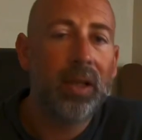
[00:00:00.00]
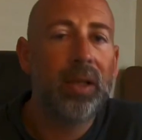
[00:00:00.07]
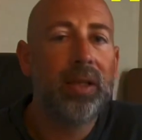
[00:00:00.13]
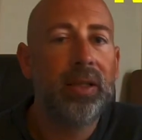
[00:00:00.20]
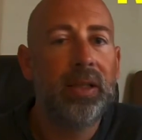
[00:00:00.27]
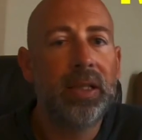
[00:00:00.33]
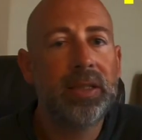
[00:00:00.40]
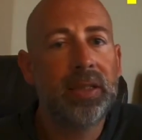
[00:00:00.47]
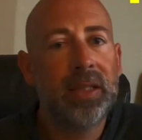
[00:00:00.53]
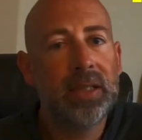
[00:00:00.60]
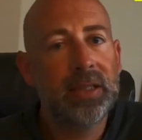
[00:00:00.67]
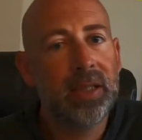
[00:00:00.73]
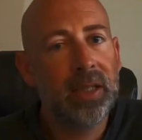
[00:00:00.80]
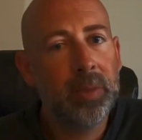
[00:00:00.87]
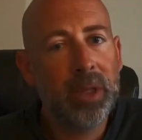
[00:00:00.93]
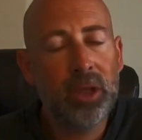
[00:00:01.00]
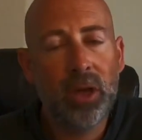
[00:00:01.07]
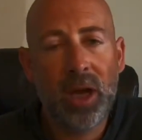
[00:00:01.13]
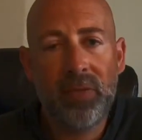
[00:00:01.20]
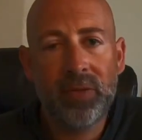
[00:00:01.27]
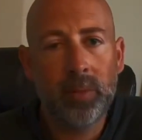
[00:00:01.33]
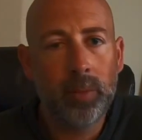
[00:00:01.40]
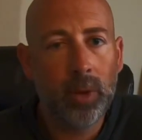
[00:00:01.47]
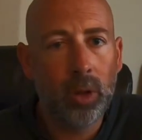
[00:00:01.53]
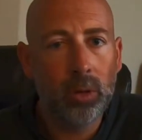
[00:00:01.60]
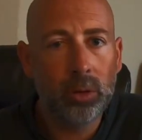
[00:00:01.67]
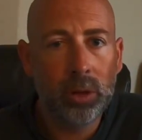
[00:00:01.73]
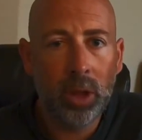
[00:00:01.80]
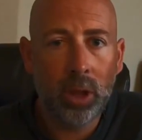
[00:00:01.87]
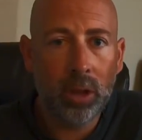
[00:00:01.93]
Doesn't necessarily mean you have to mow
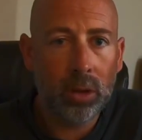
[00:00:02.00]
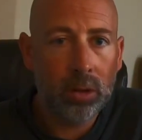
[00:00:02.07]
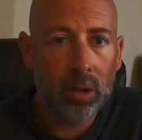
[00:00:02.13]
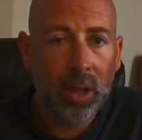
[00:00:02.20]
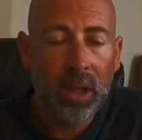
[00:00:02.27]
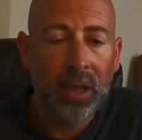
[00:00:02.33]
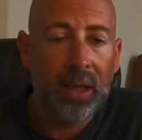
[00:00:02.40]
low.